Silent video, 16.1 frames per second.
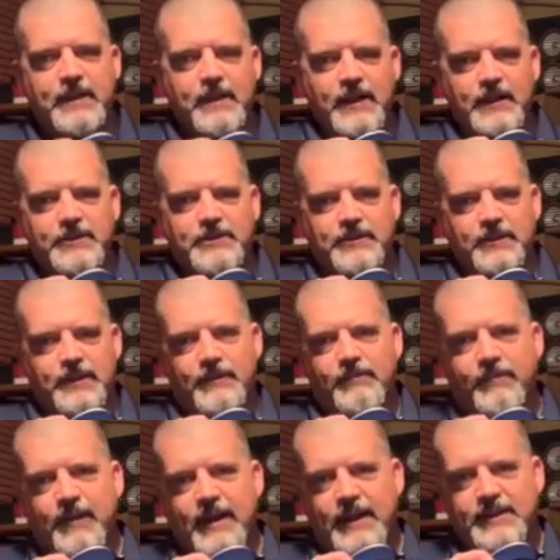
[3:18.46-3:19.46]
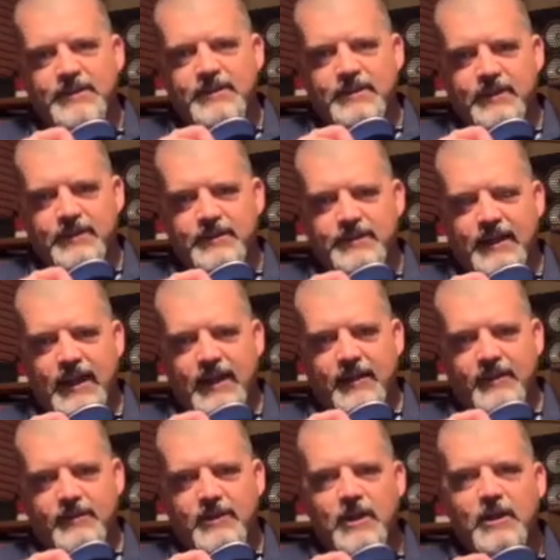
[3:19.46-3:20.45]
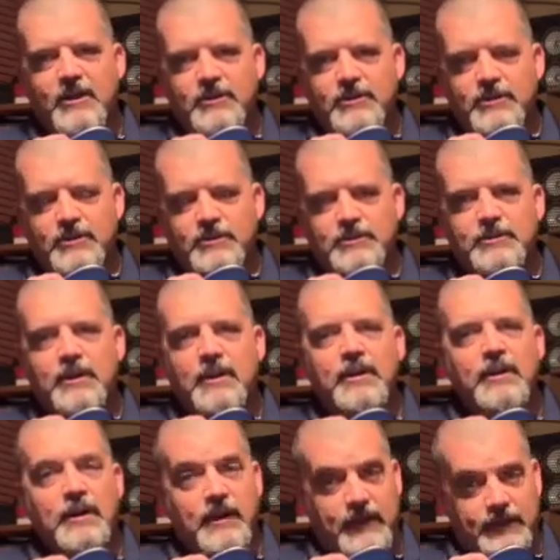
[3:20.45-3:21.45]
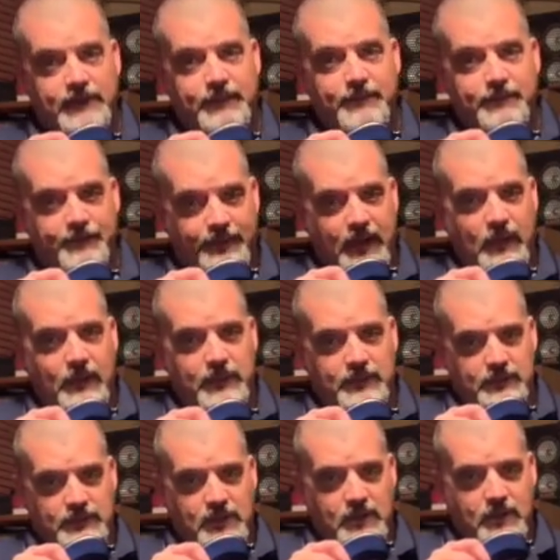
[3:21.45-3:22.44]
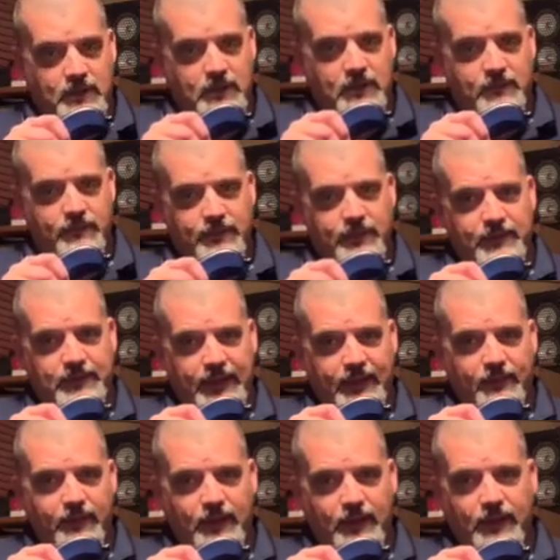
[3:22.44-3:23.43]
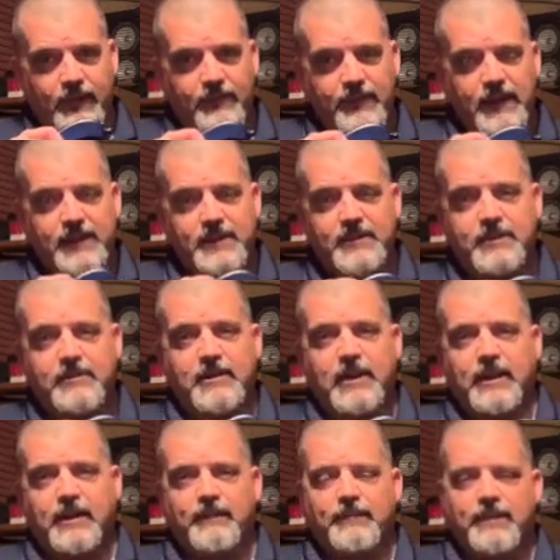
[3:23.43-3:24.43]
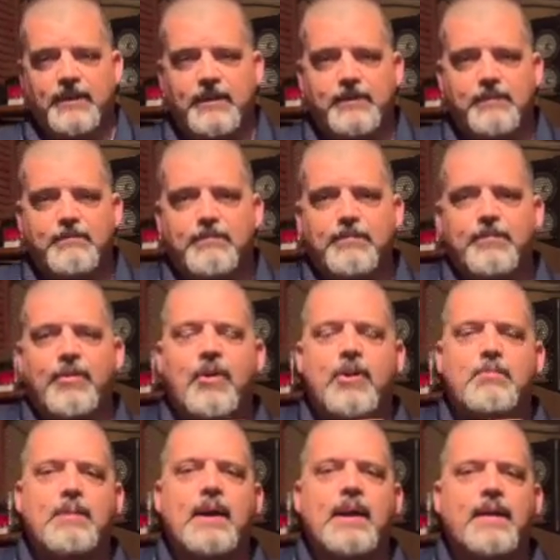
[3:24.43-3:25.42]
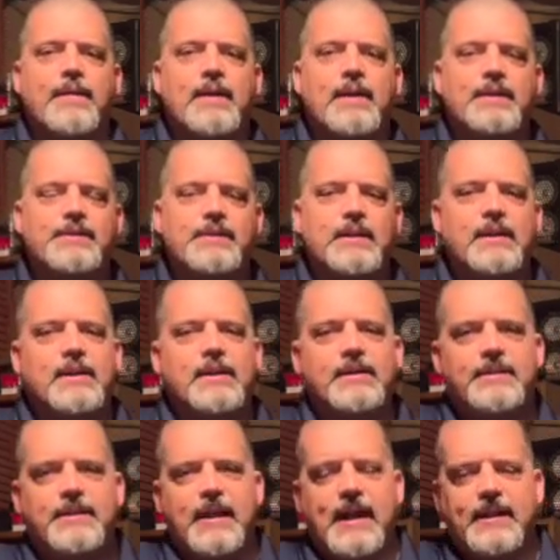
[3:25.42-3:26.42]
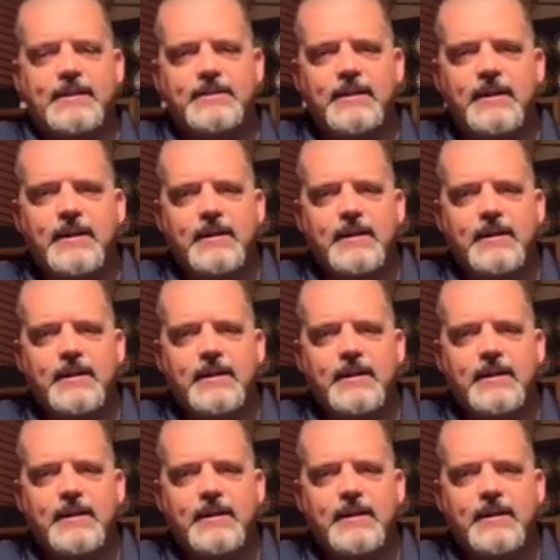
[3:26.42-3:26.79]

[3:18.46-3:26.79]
And so the frets are staggered to follow along the length of each string. And the thought behind this is that